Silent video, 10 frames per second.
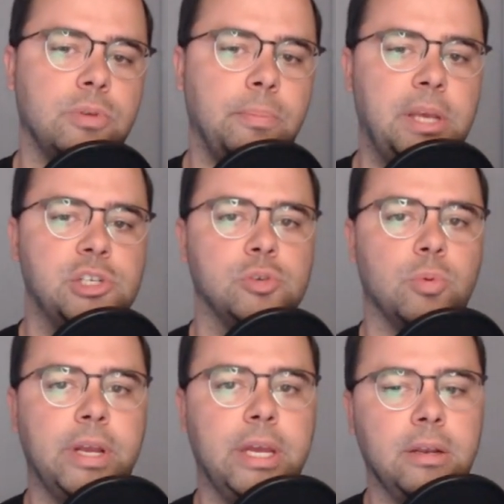The Pacers were
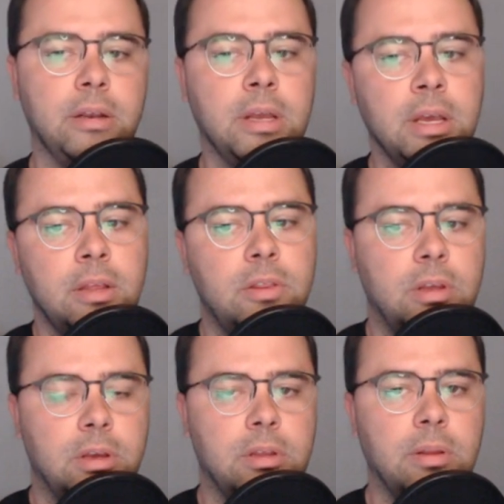getting
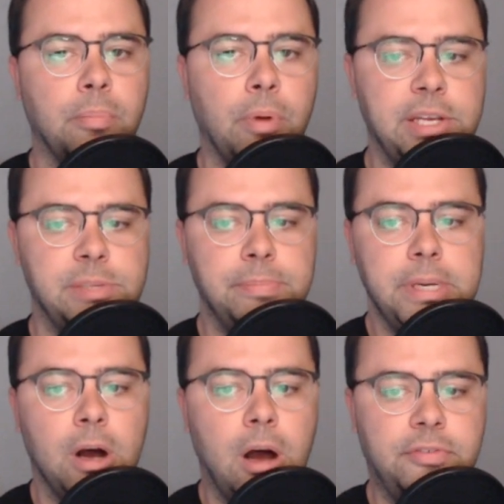the breaks
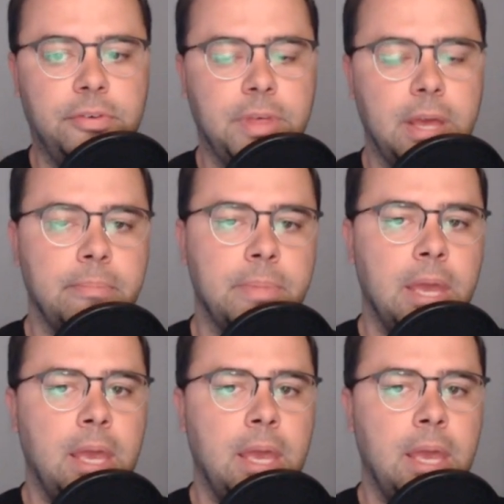beat off of them,